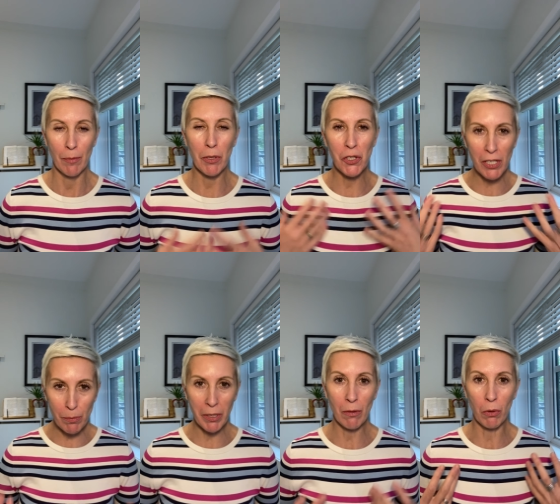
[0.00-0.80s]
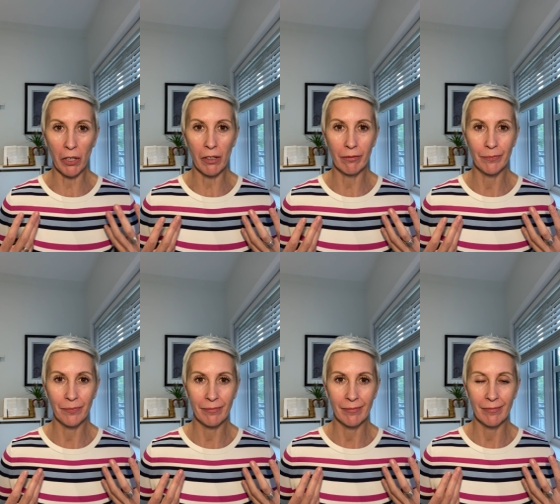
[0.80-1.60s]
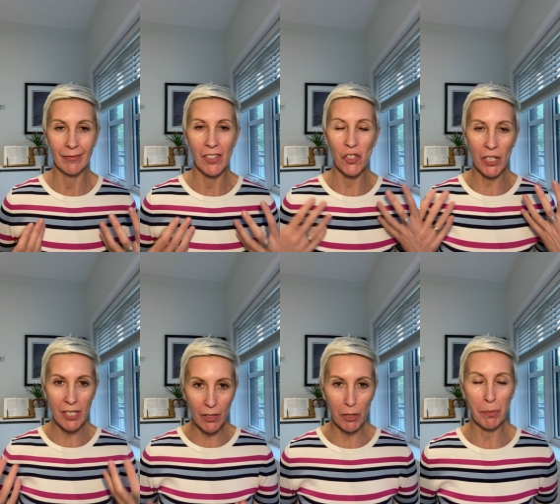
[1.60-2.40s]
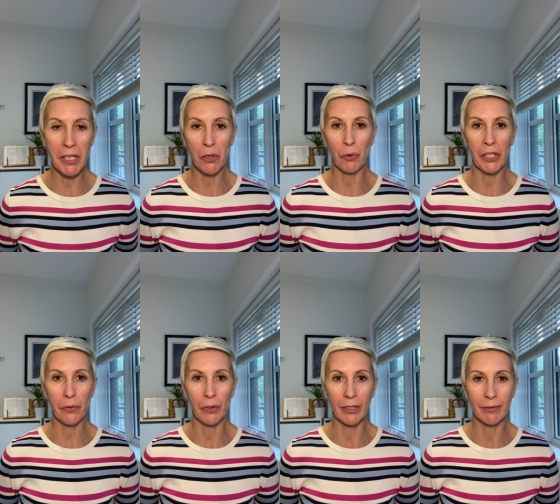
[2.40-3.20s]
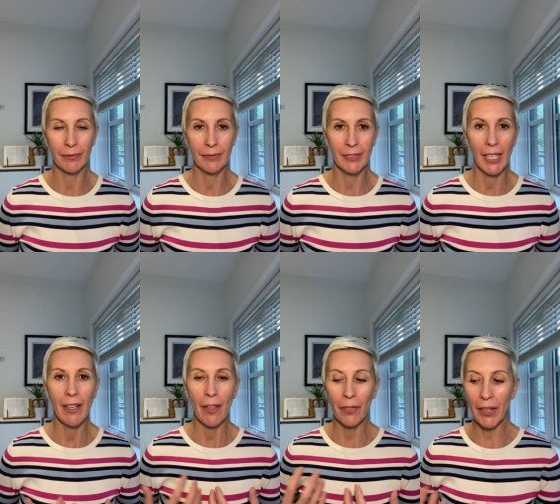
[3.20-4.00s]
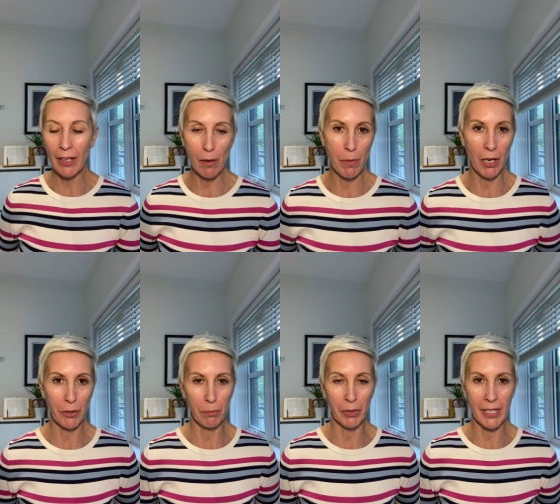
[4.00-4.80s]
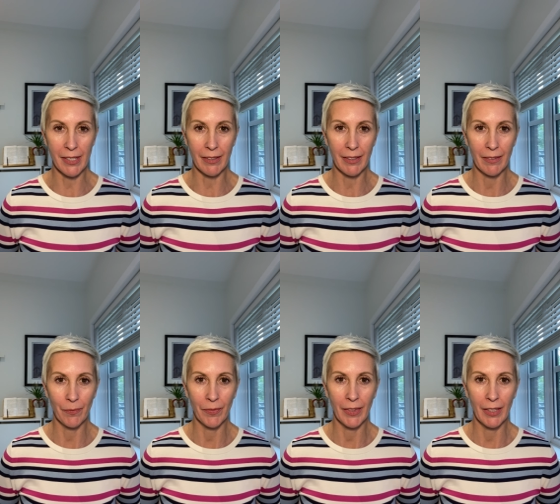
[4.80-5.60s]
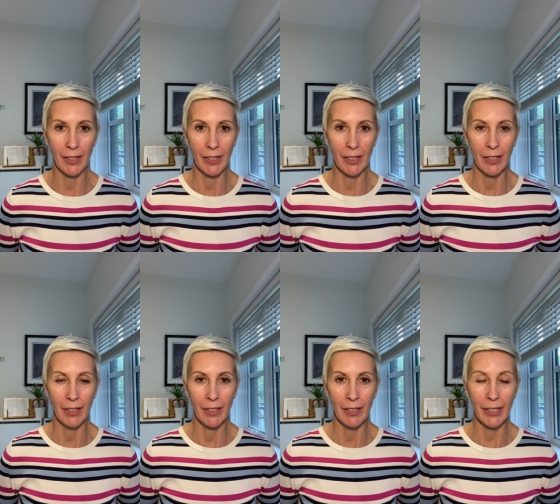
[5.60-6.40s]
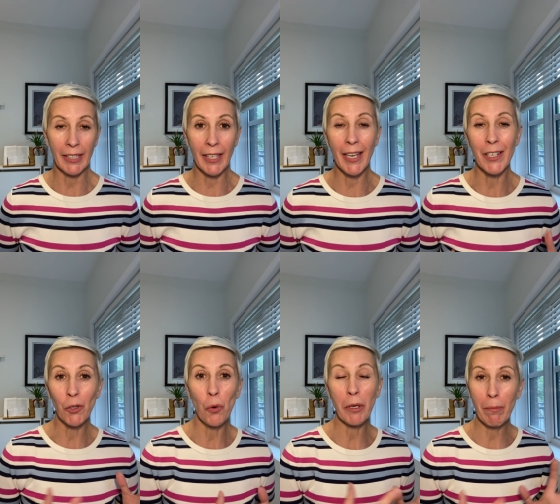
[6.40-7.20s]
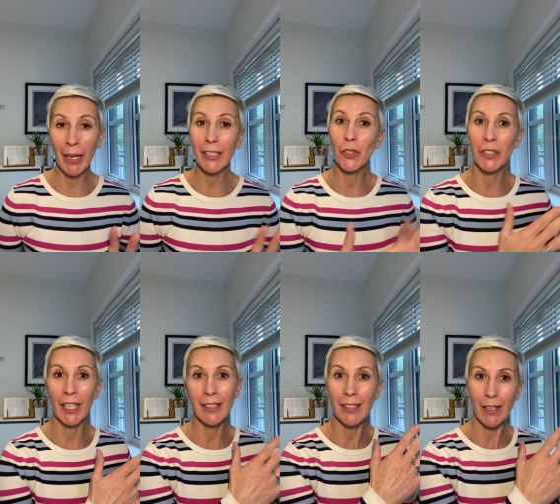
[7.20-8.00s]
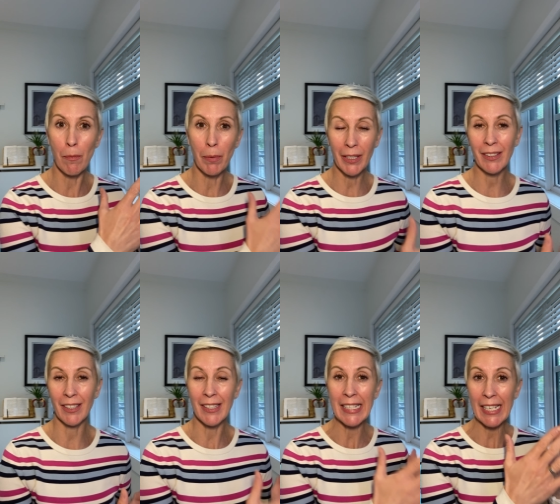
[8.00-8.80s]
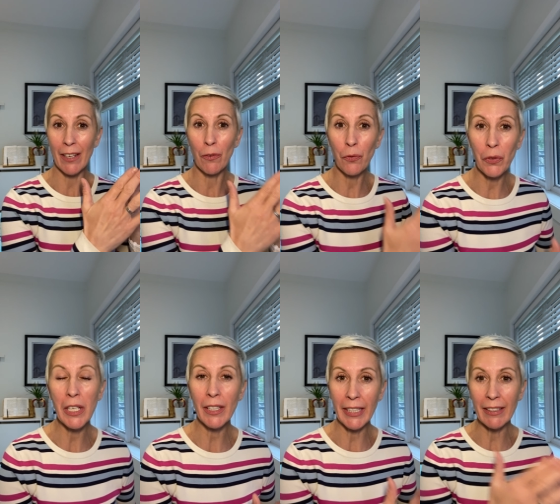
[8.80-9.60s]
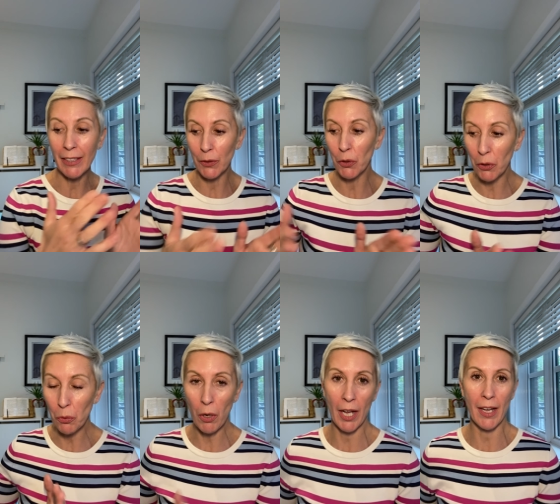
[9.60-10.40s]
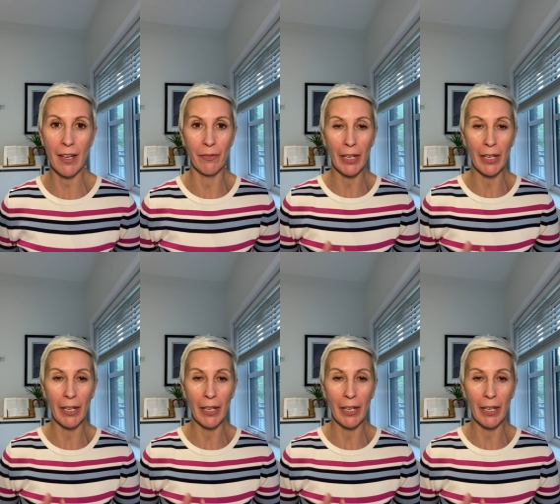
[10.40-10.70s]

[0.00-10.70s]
but just be aware just start being grateful think about the present again going back to that abundance and feeling that you have